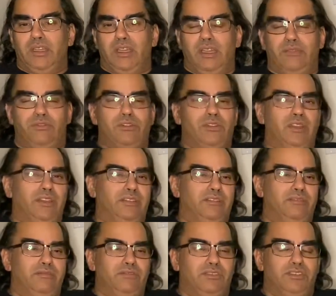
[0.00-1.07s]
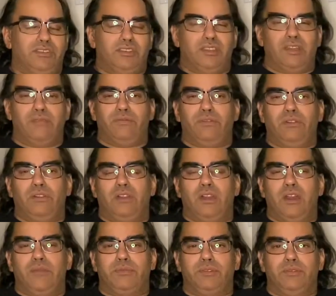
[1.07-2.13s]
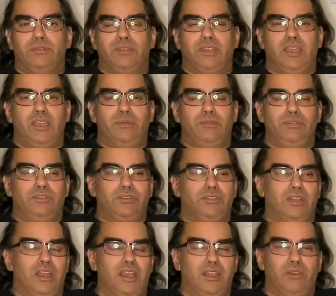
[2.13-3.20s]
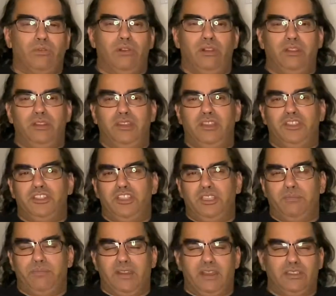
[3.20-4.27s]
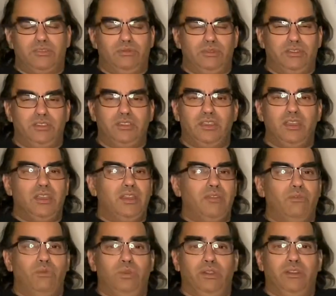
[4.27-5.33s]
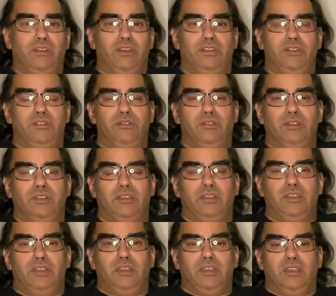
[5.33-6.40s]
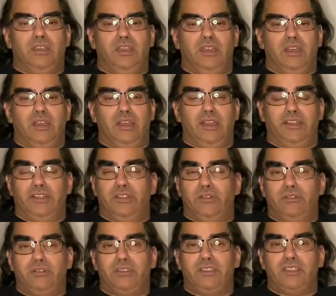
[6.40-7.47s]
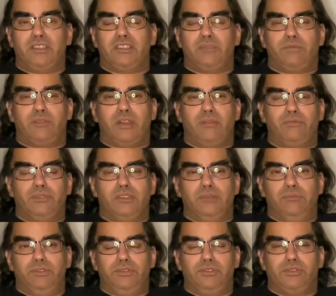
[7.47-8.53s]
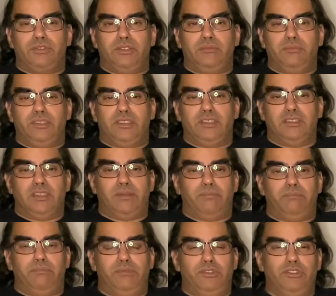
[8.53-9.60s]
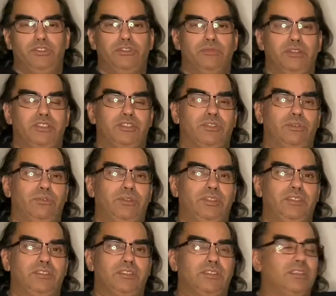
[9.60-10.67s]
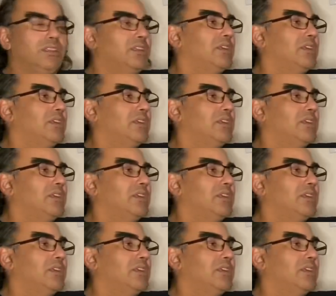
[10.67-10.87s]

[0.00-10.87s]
I've tried several optical cables, high quality, cheap ass ones, will not do it. I don't think it's a problem with the Bluestream because I've used my Sony's